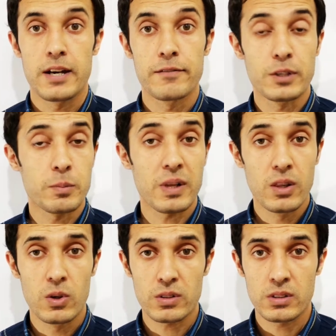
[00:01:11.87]
A verb
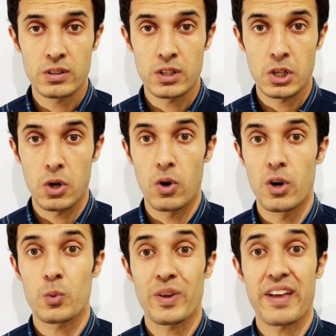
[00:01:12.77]
alone
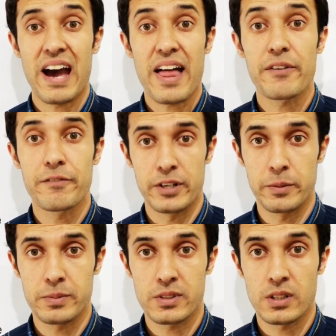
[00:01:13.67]
or with other
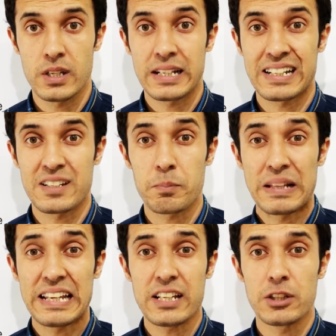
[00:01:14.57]
verbs can
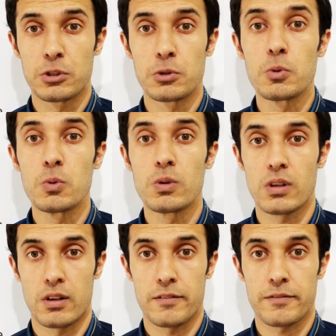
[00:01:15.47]
play the role
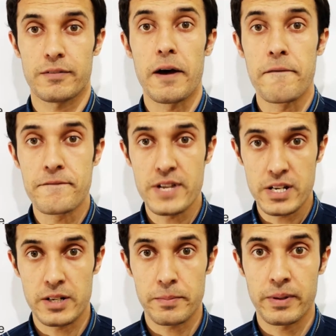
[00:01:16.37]
of a
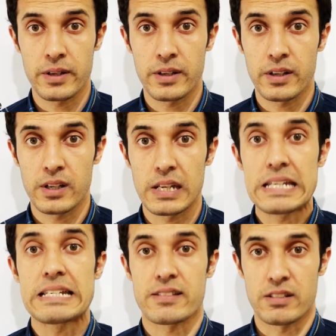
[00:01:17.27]
verb
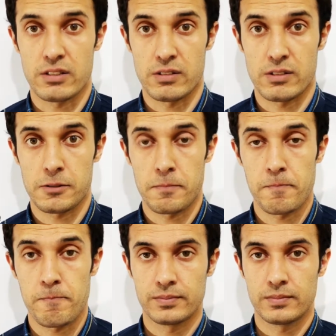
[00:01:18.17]
in a sentence.
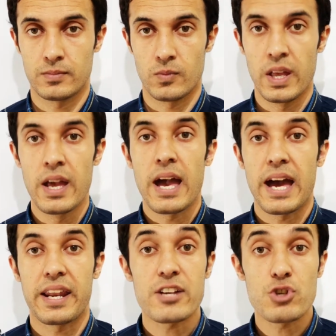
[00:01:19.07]

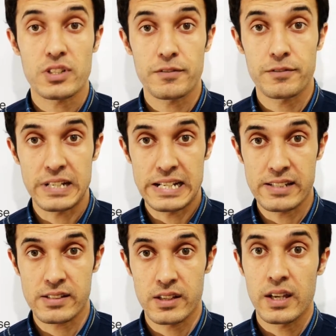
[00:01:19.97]
An adjective
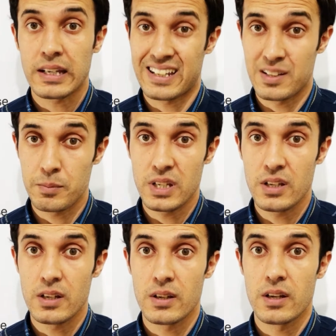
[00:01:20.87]
phrase can be